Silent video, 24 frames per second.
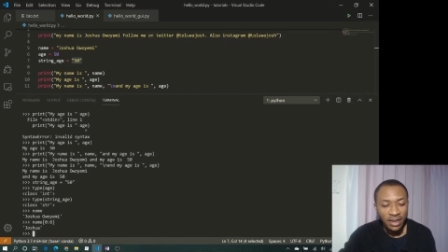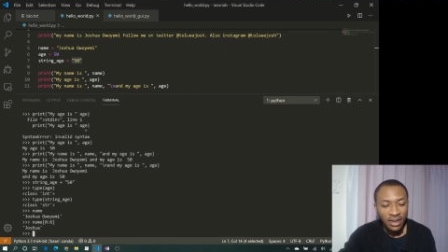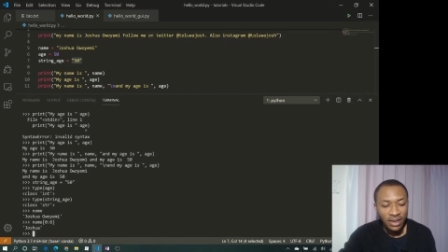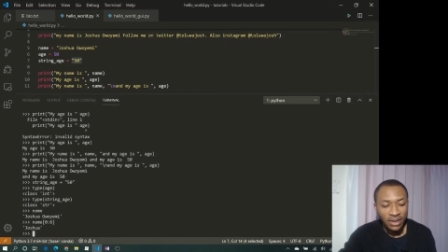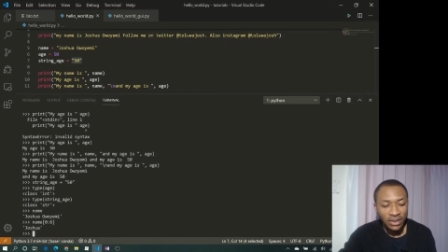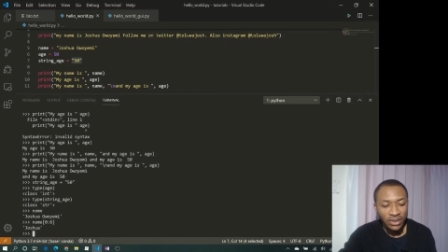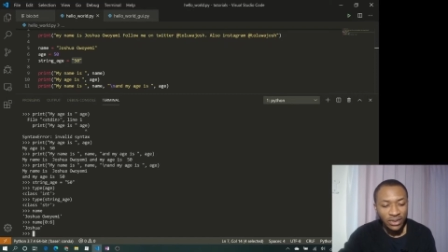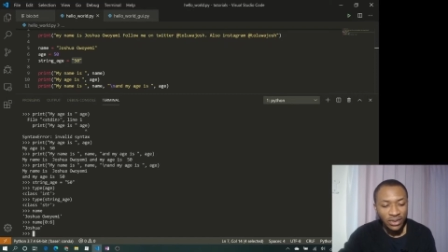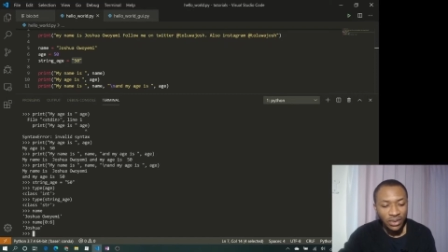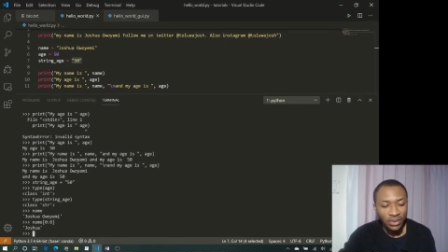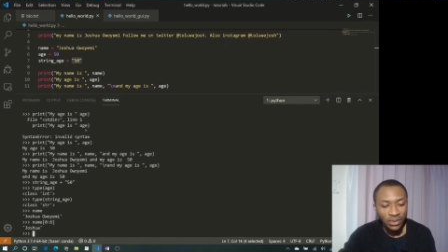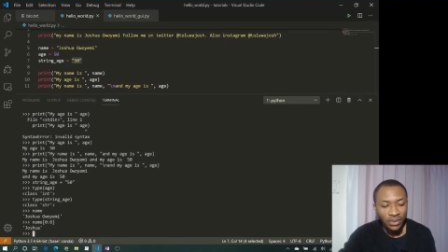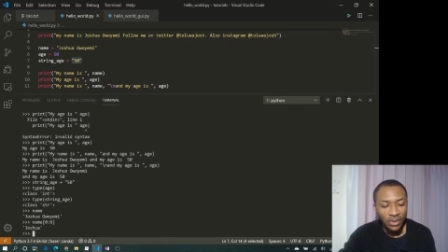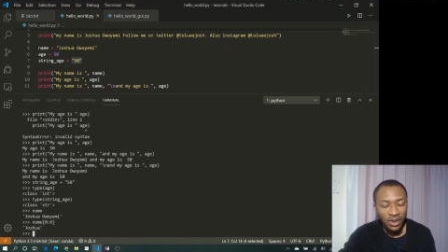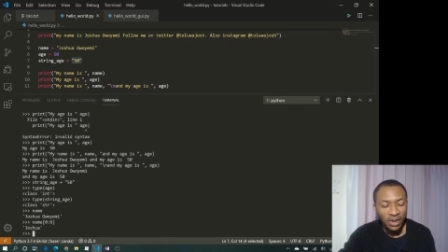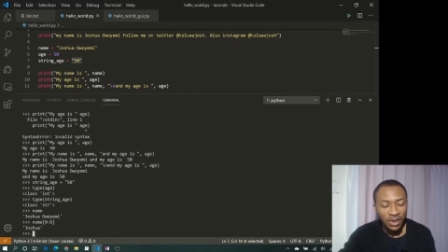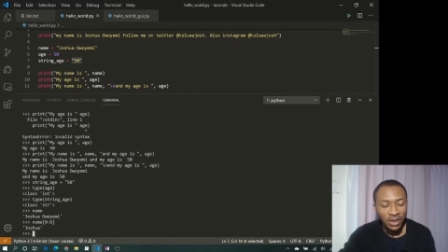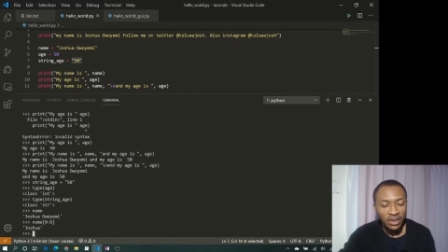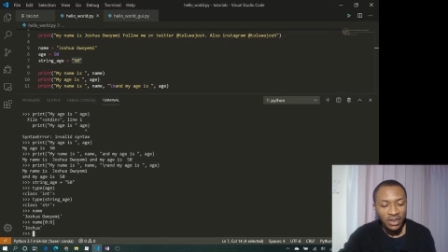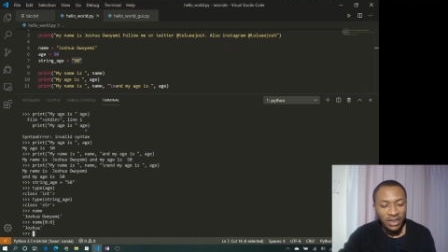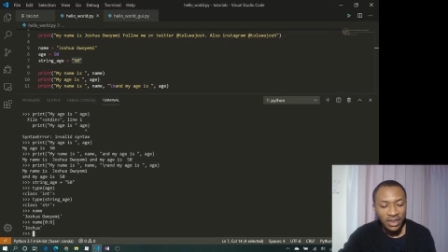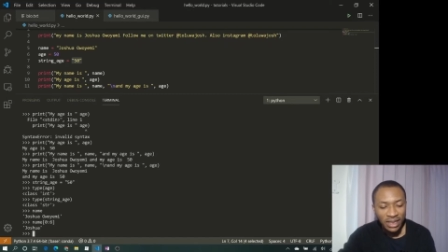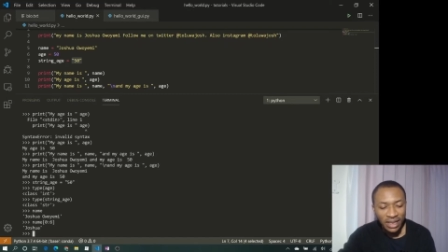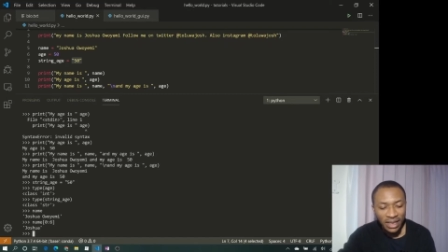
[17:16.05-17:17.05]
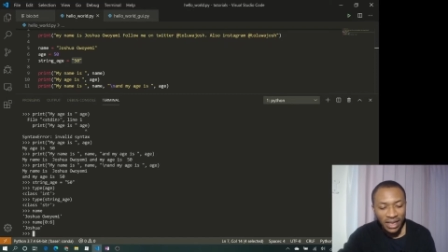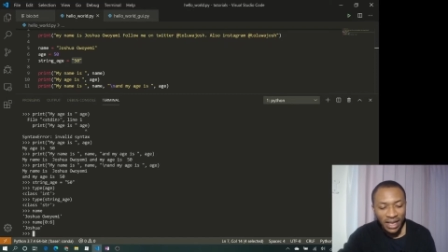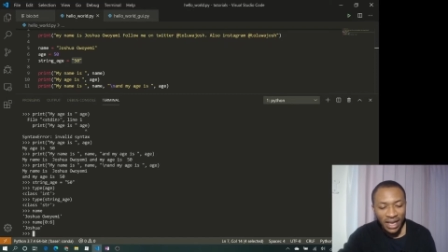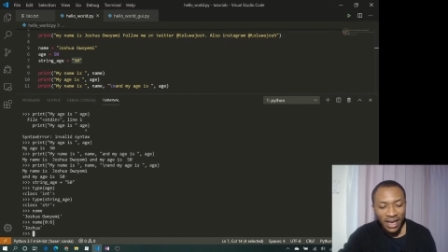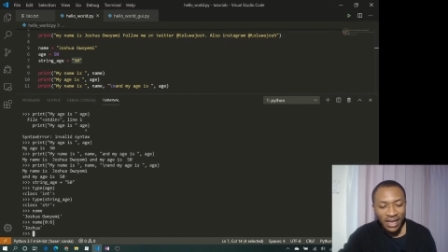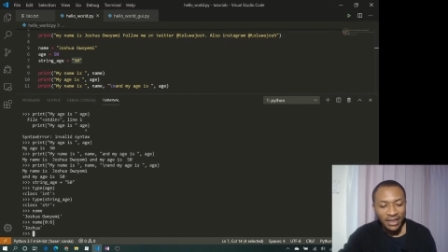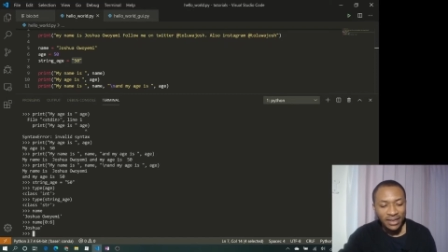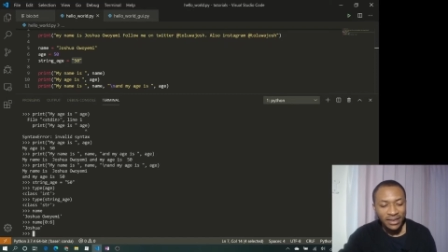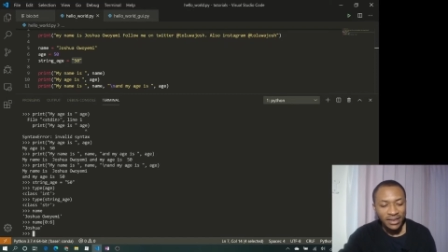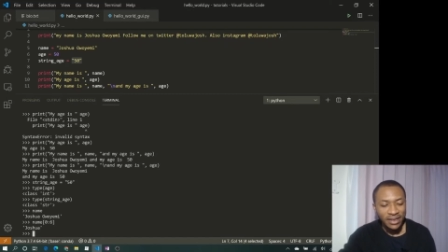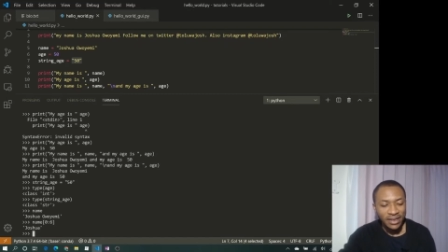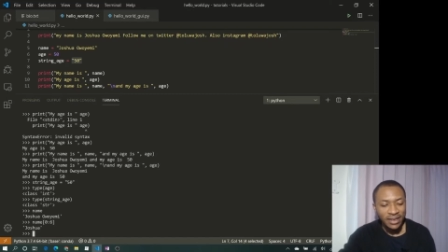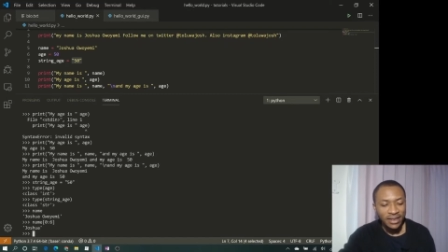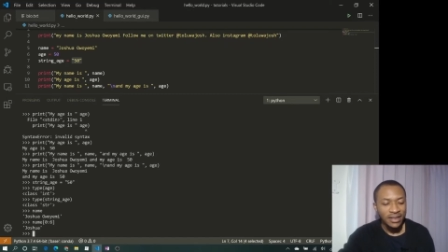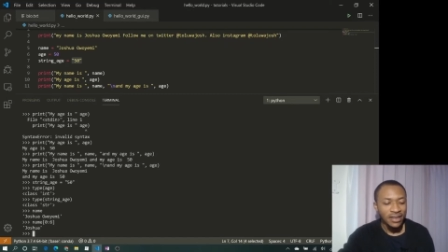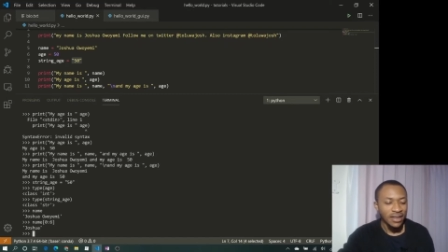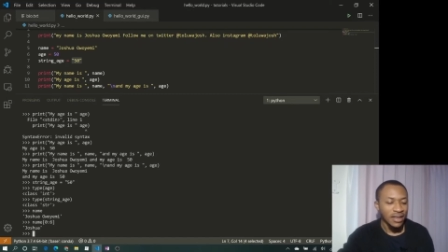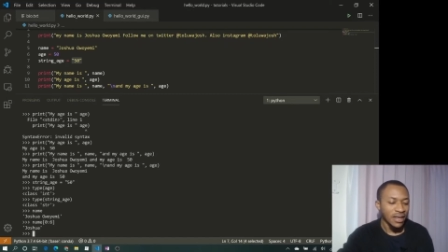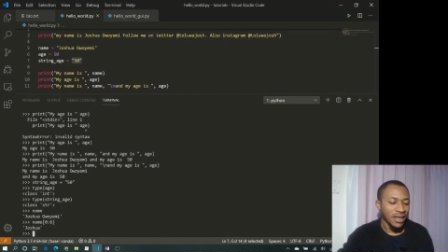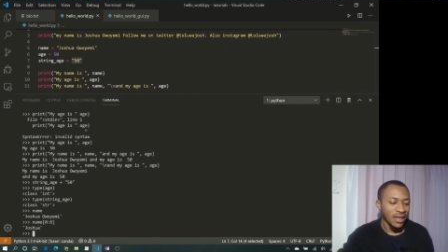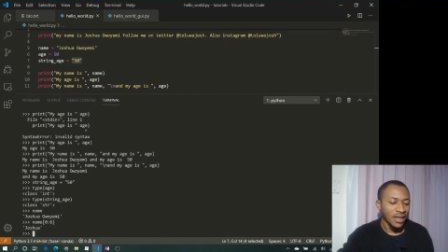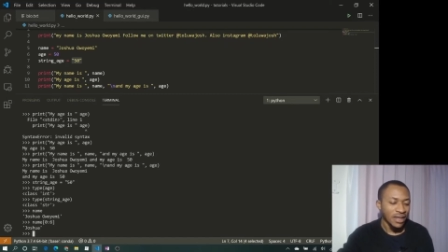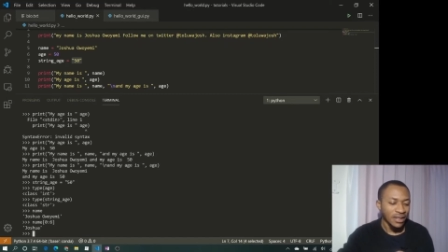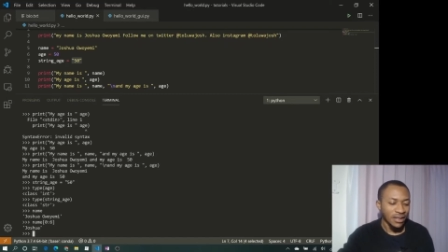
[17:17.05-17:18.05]
So we are slicing
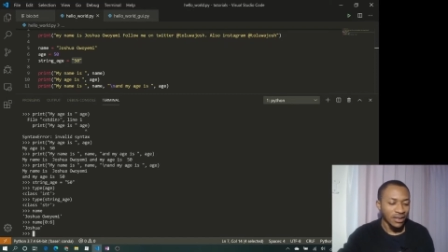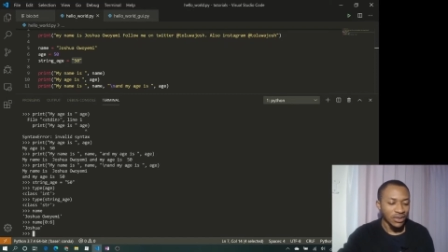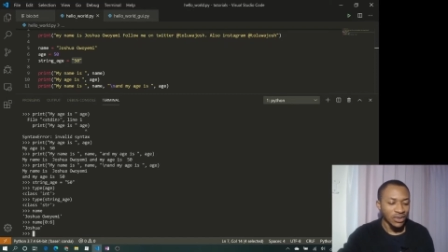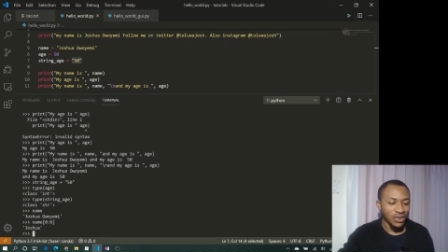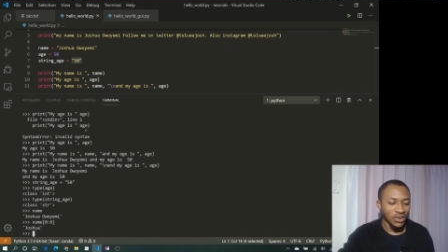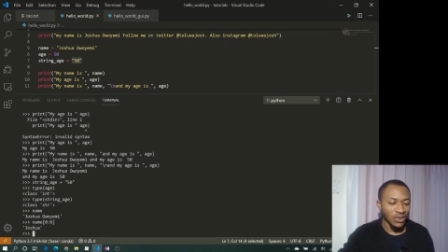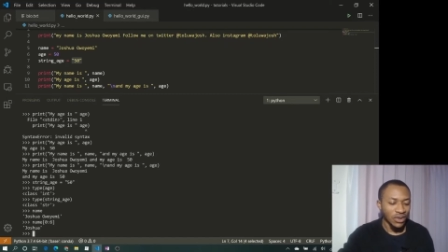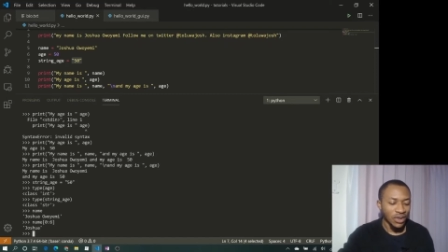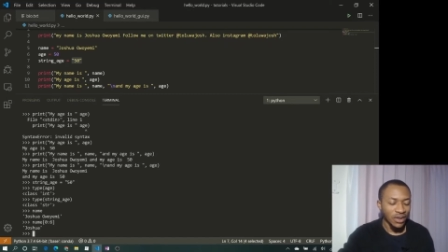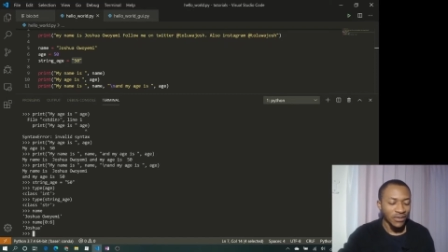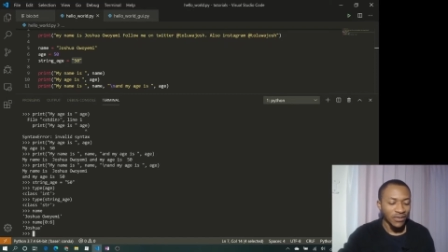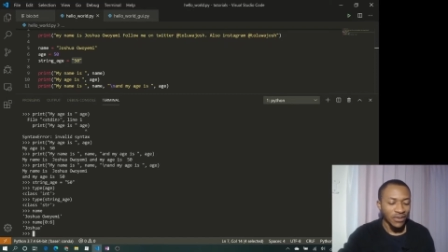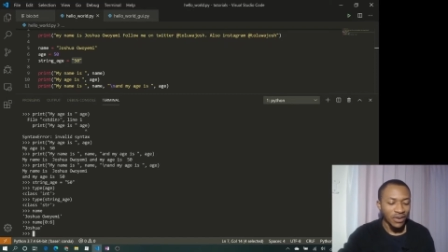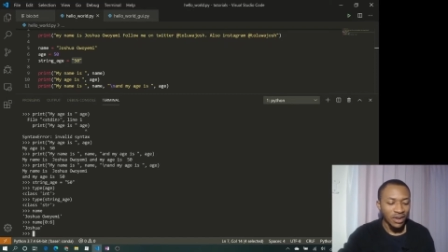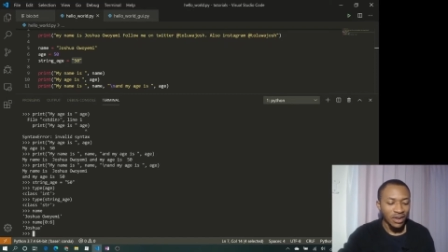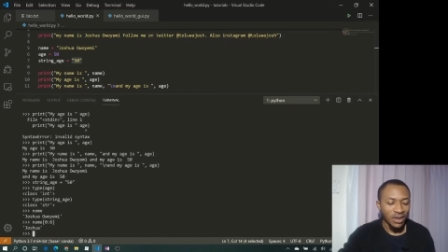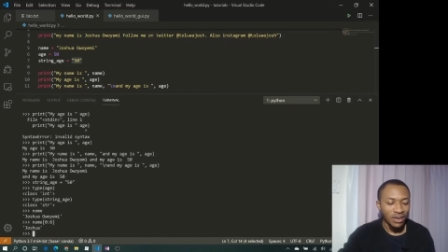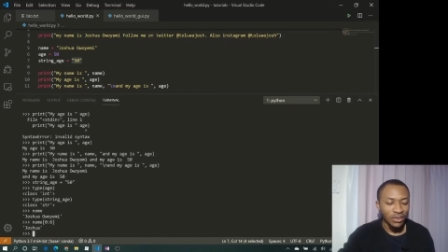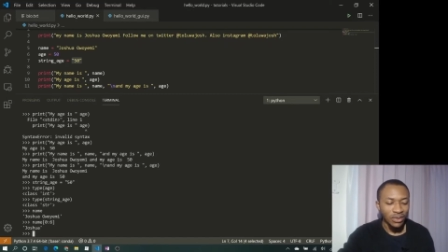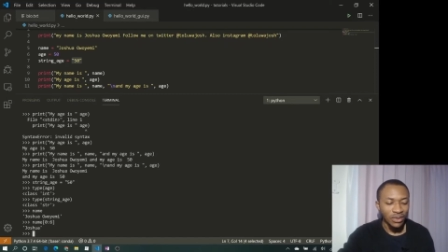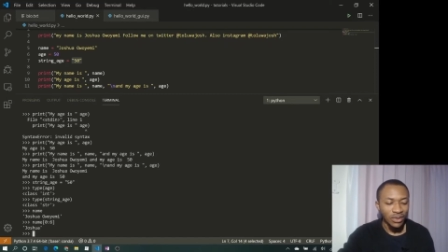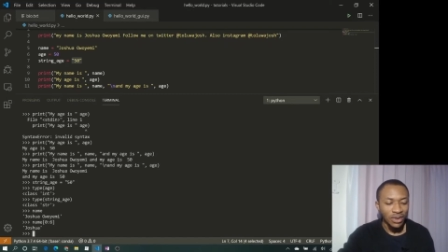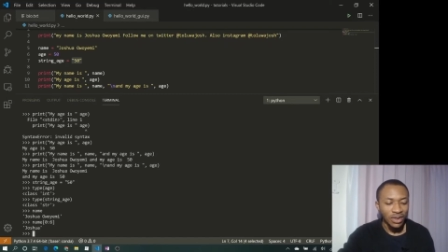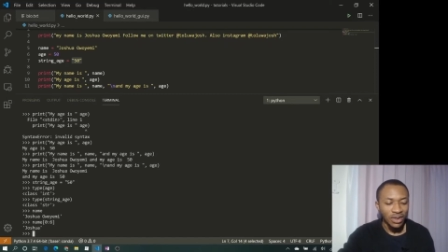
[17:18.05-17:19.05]
the string variable